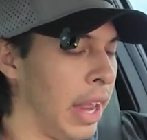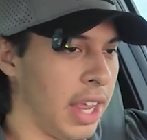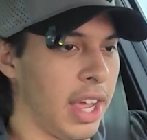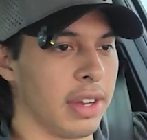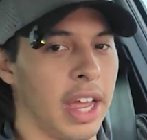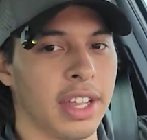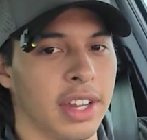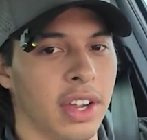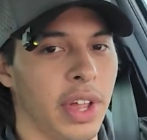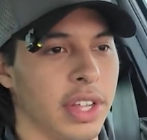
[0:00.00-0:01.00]
yeah, I could
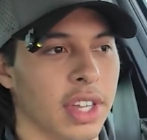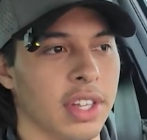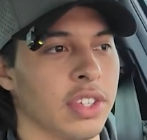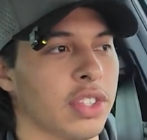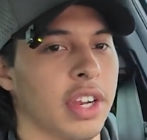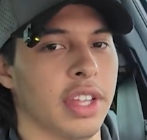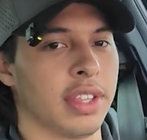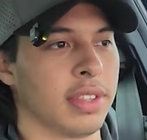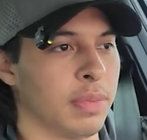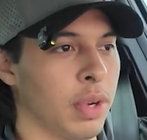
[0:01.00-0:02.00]
care less. I just got it
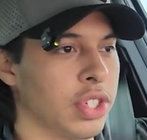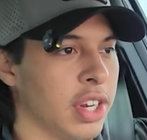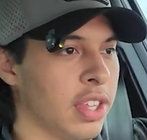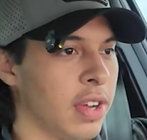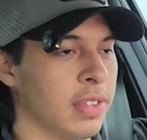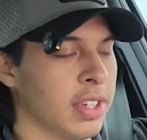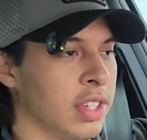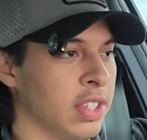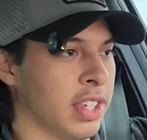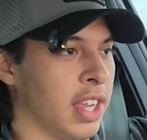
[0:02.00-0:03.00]
done. Appreciate it though.
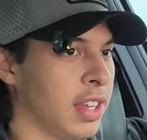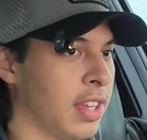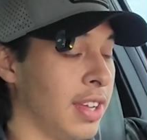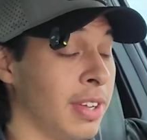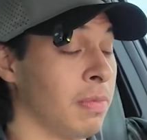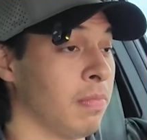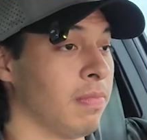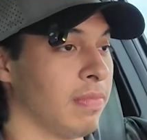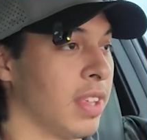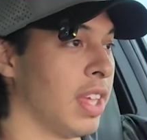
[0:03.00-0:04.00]
It's just like,
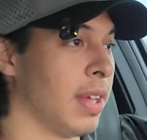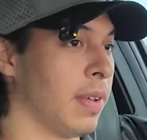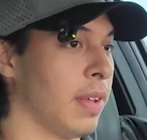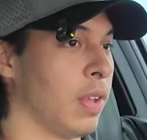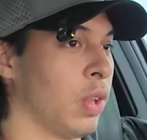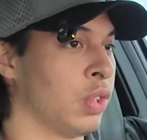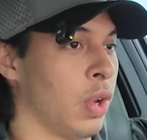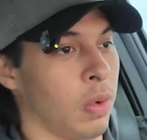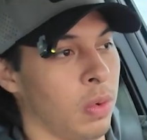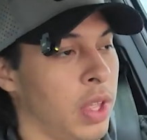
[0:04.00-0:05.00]

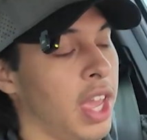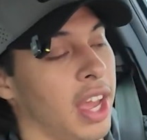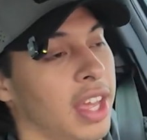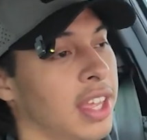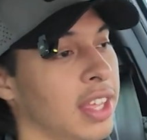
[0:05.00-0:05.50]
so yeah.